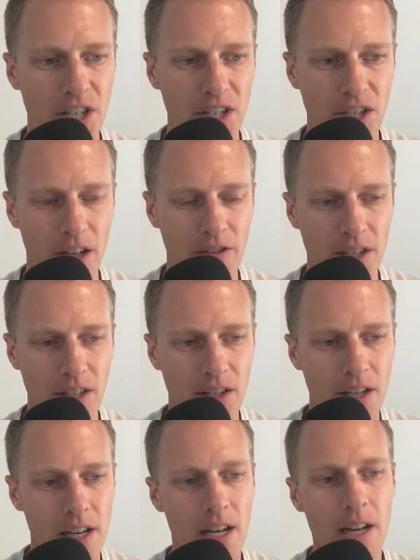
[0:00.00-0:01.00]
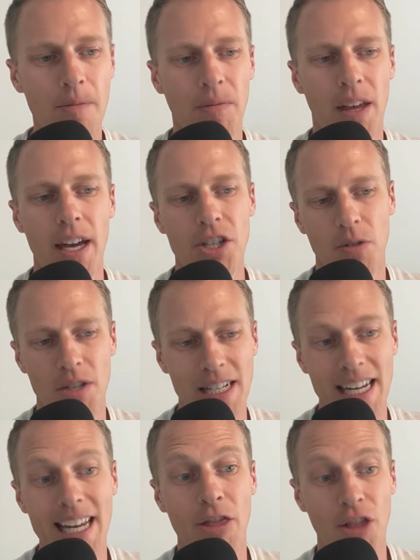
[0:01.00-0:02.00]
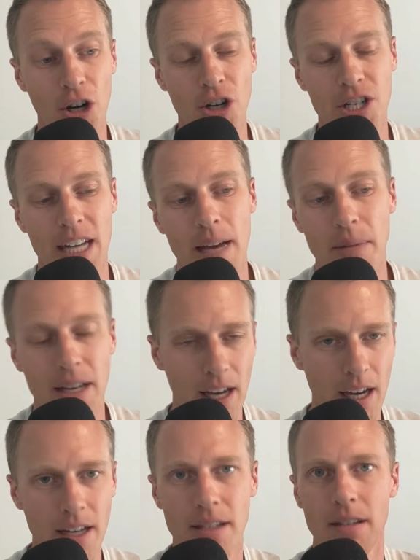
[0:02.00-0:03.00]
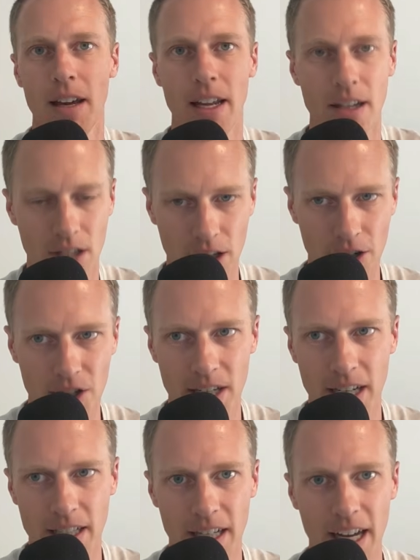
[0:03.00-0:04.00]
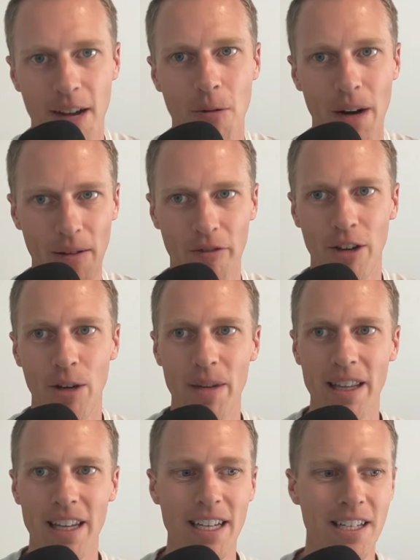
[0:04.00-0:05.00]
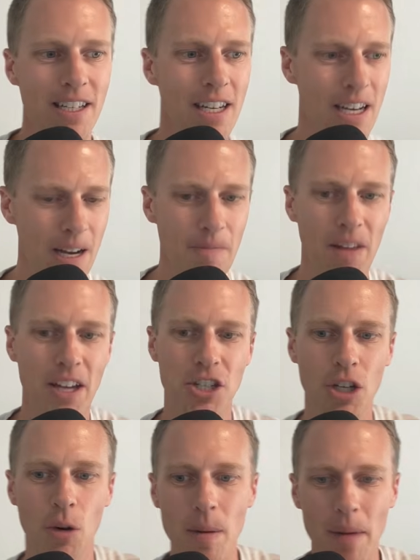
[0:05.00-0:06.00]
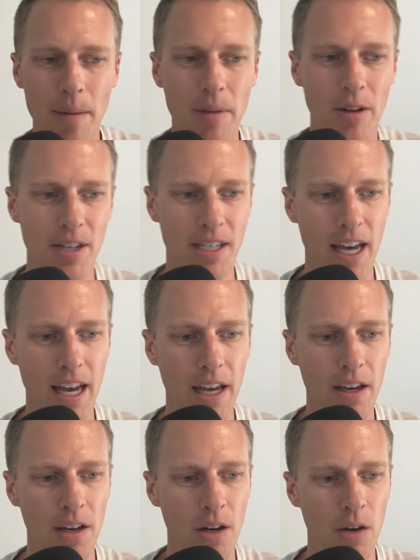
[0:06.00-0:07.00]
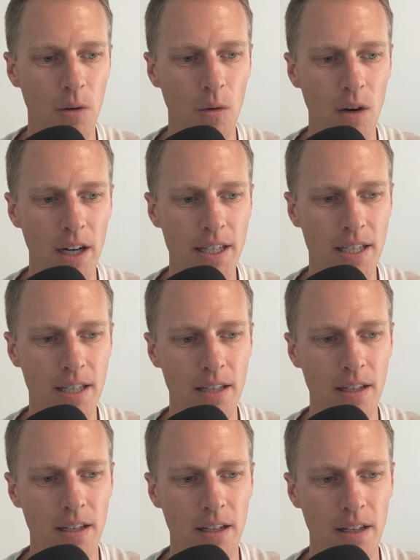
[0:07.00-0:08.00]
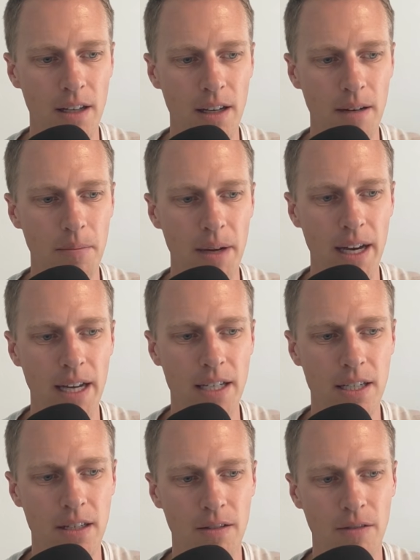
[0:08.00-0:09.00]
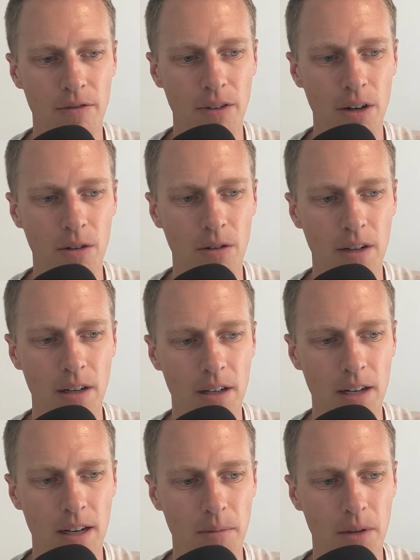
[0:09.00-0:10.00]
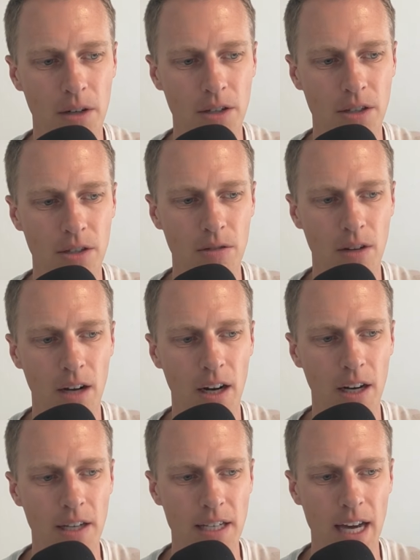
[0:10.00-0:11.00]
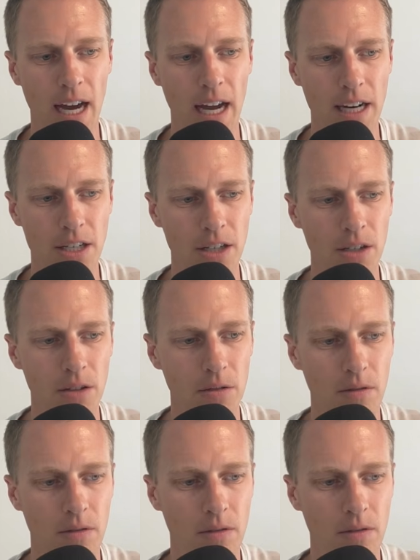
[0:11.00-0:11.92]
services. Okay, so it's saying Thursday because it is Thursday today when I'm filming this. And so we might be able to say, what's the best phone number to contact you?